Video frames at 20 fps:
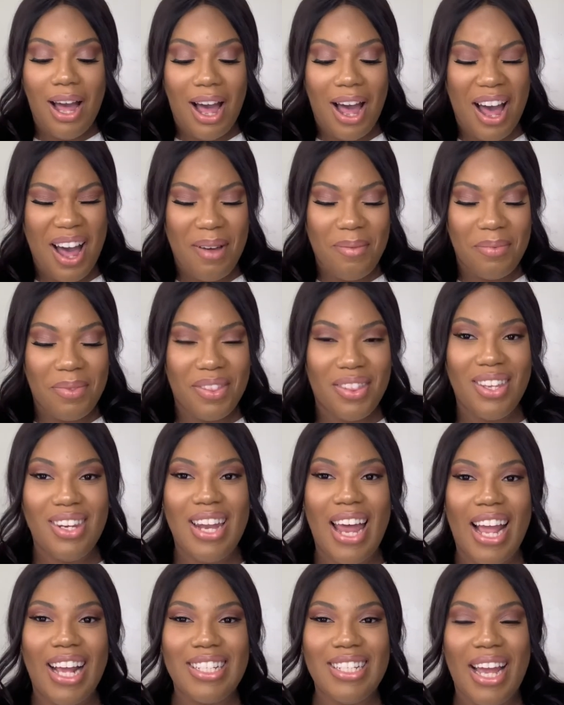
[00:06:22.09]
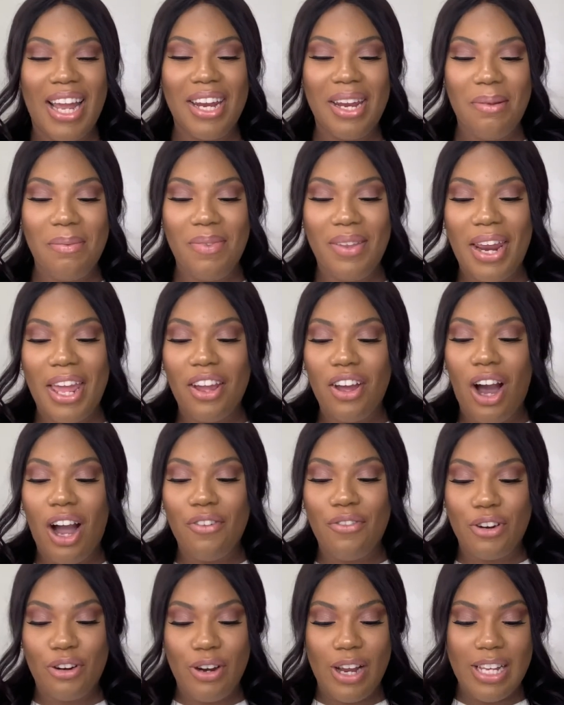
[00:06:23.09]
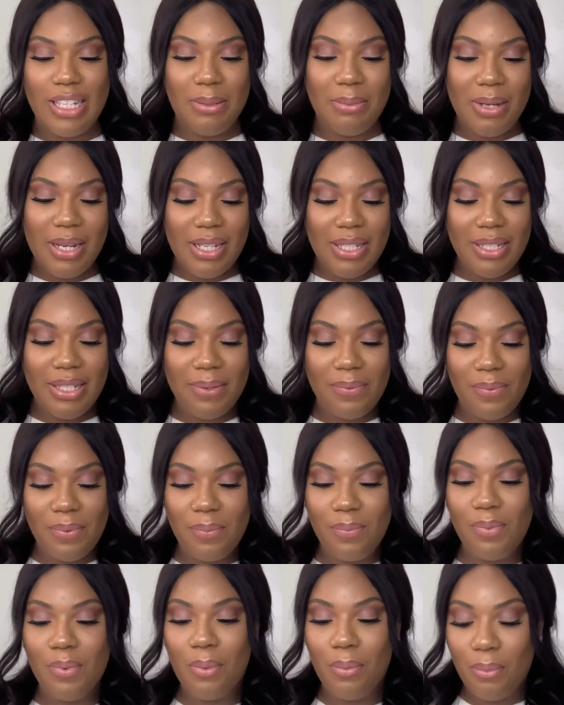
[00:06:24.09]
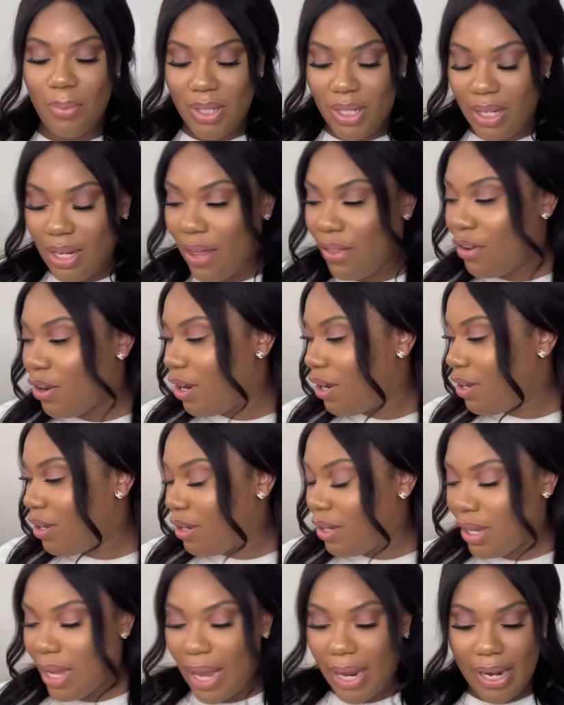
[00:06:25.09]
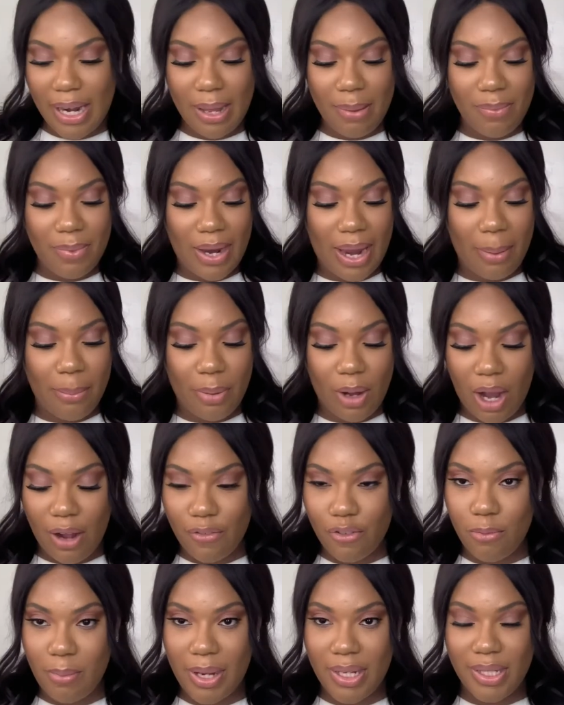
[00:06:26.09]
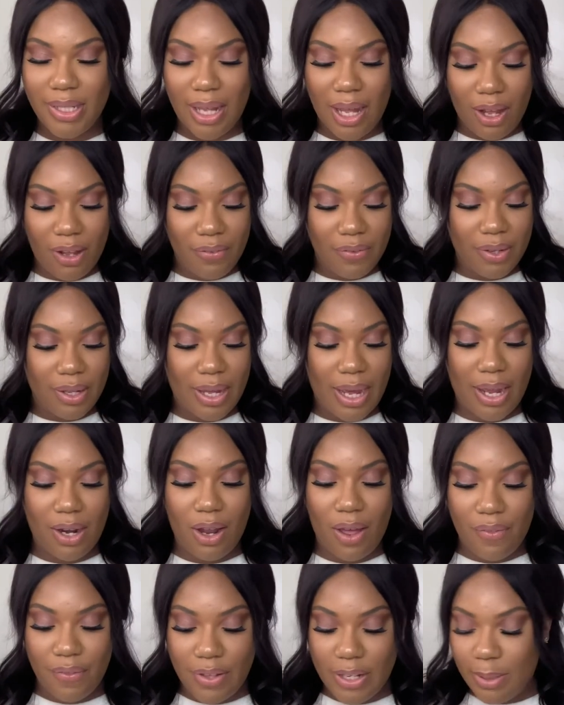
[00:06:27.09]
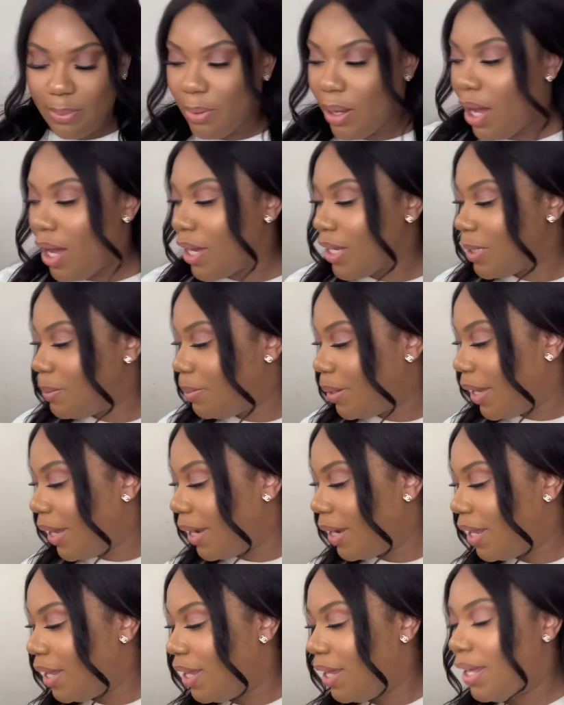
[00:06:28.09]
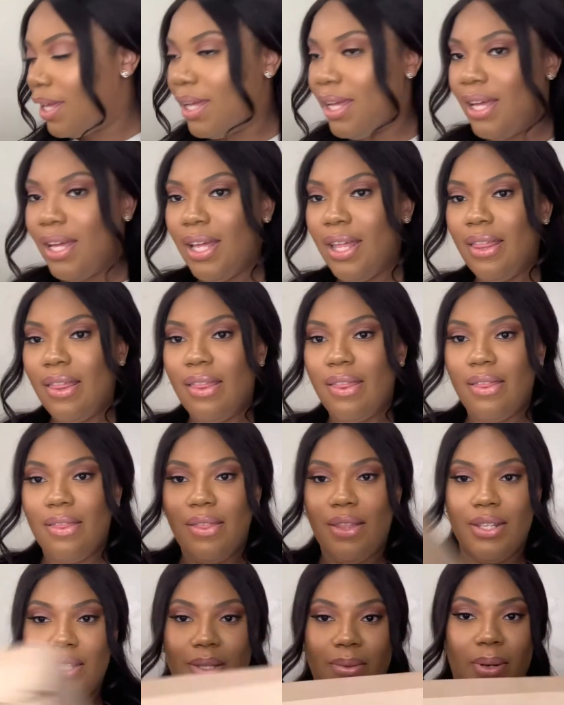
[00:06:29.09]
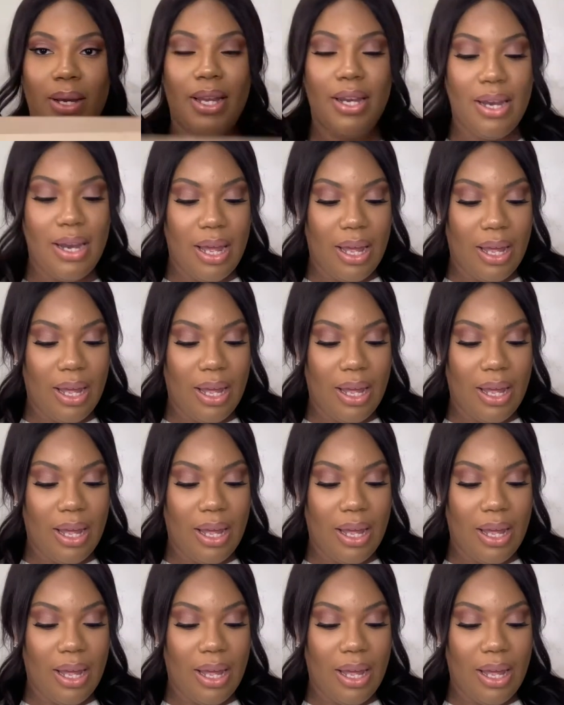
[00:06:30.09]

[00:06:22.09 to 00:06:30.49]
Um, the next item that I got for Christmas was another item that I bought for myself. Came off this box, but this one.